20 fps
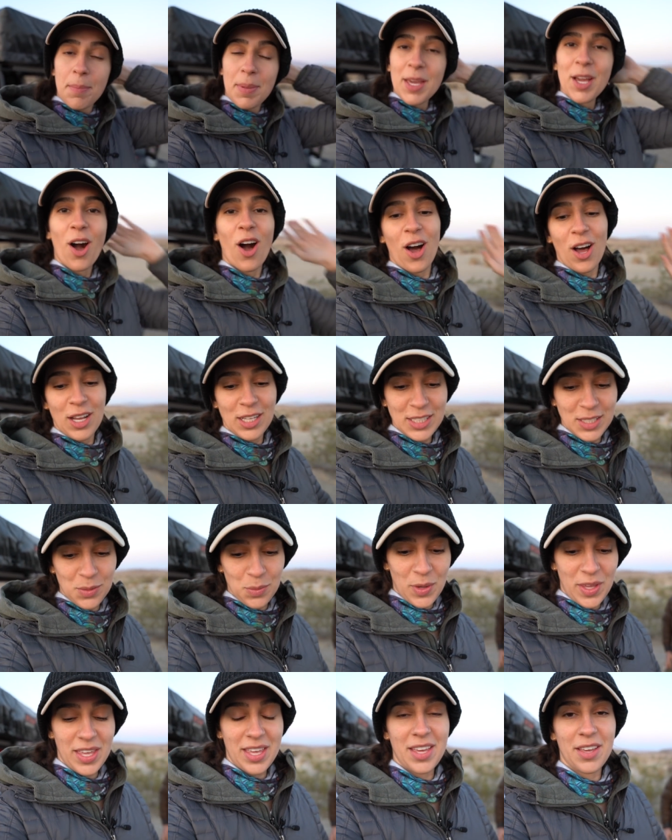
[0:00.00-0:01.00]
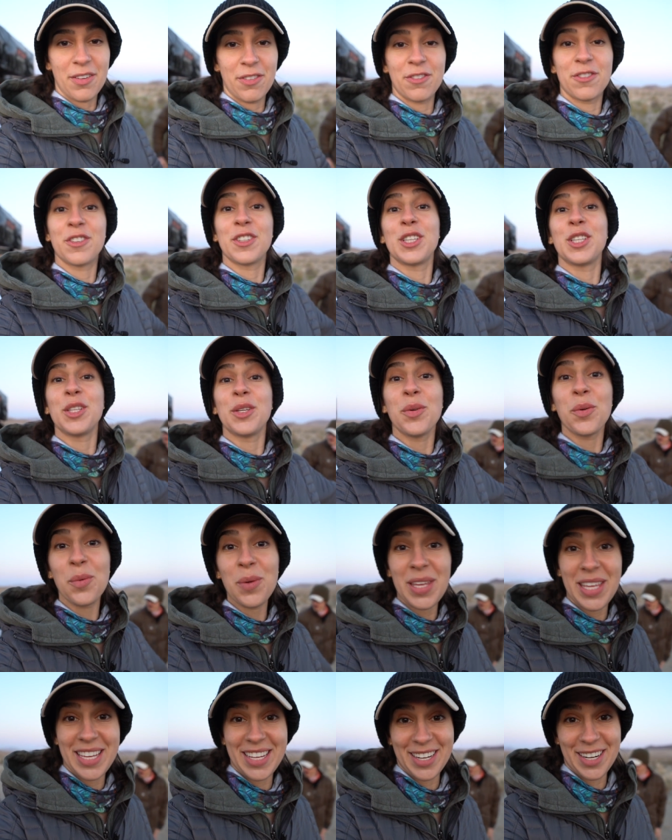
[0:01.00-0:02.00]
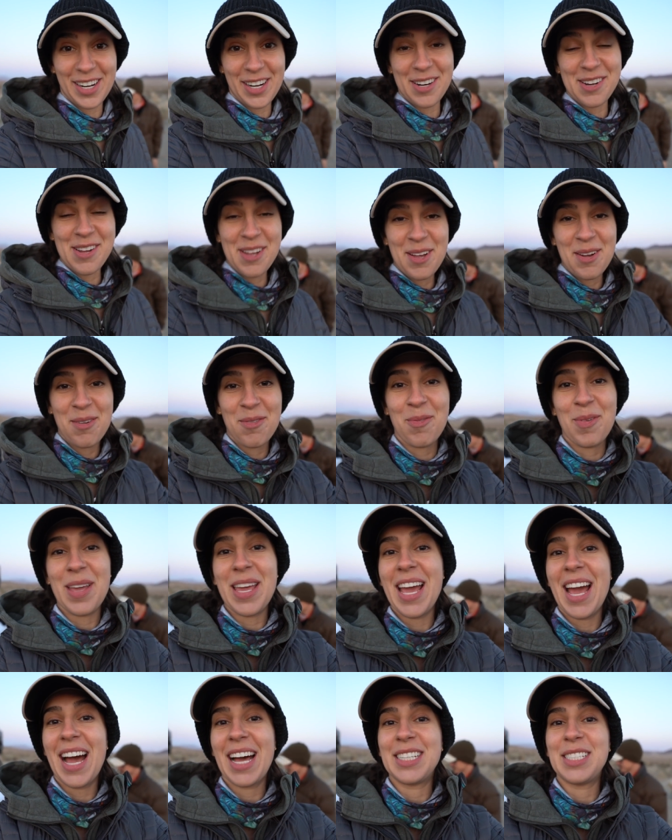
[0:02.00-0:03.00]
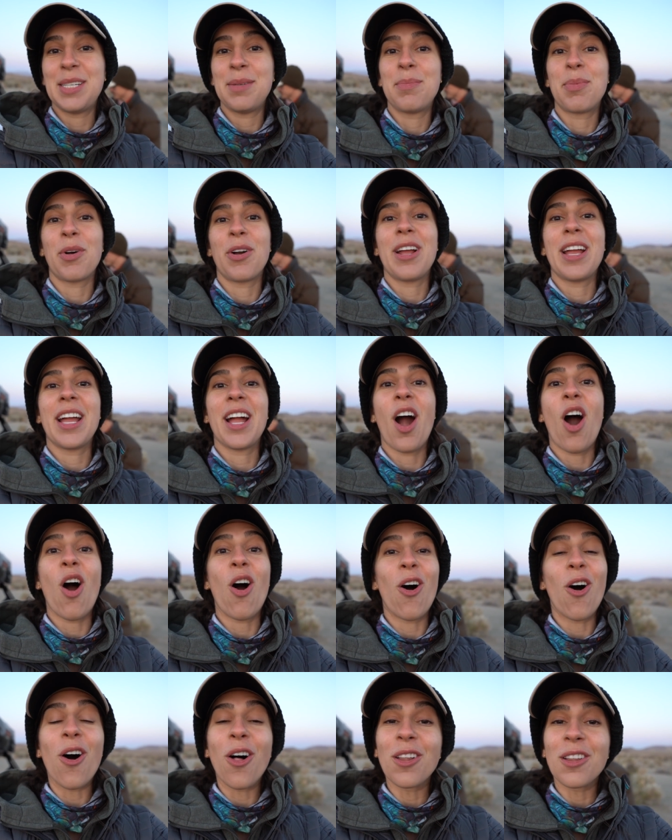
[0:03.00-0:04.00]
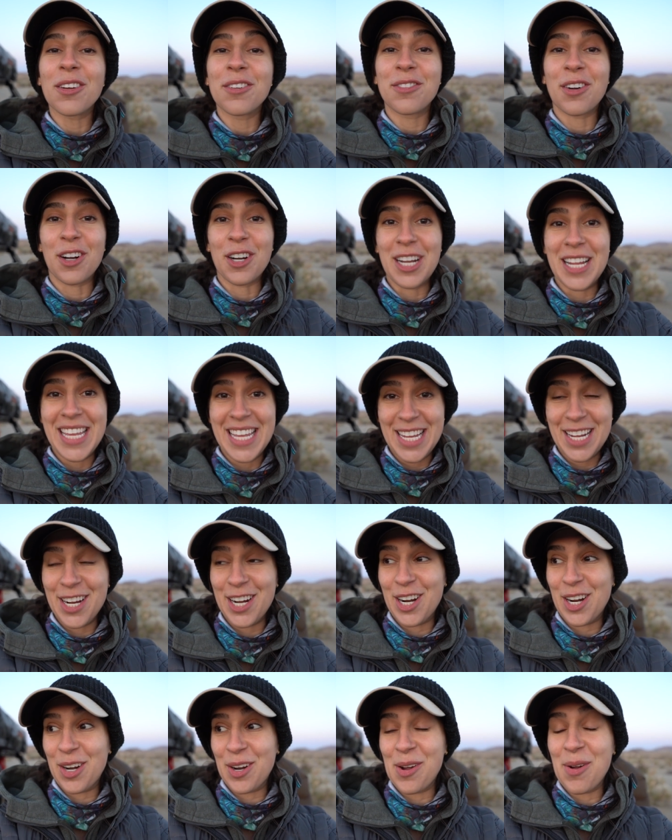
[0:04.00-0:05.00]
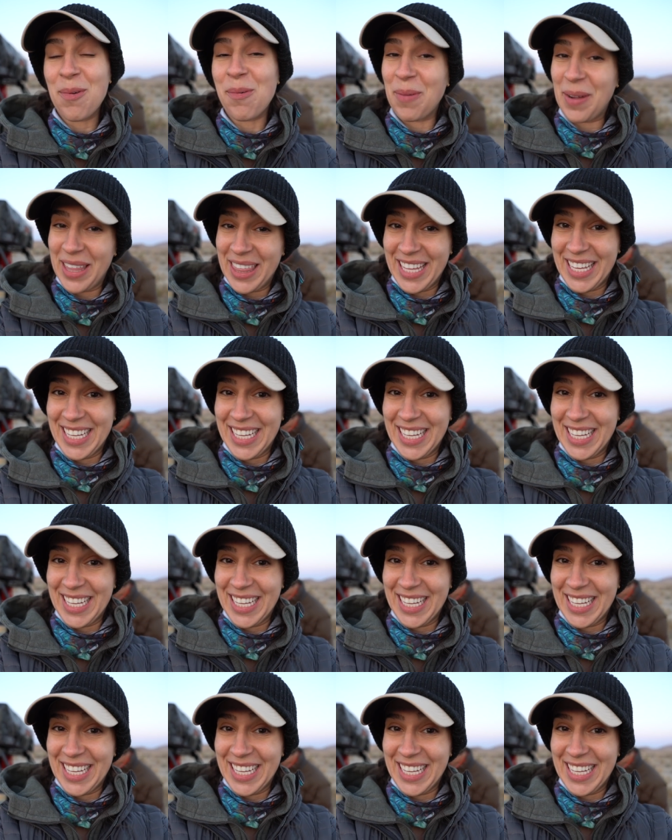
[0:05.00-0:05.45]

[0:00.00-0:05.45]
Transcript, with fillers: Because we flew here, we had to bring all of our gear with